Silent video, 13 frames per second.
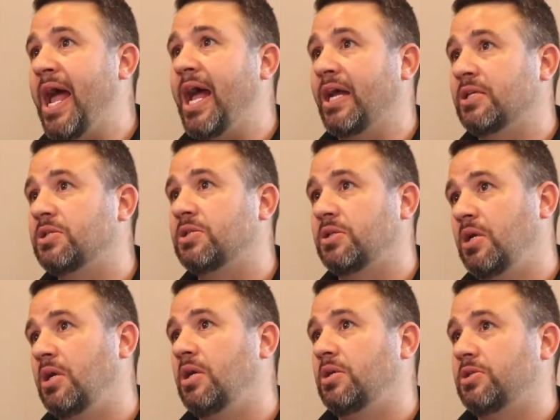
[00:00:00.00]
past.
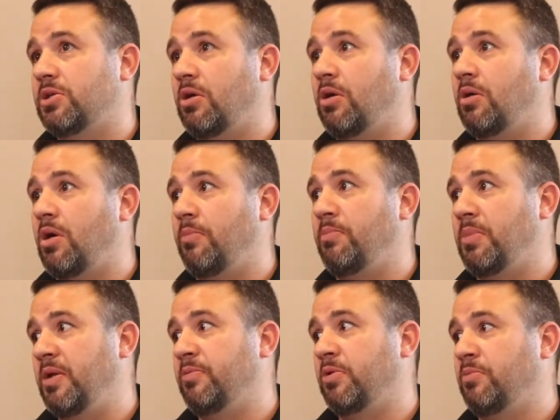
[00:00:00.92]
So I'm
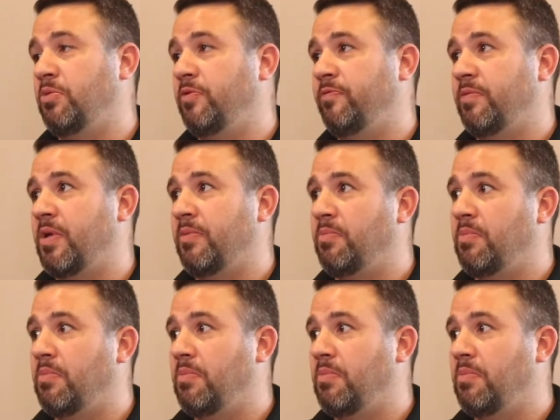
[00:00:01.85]
able to move at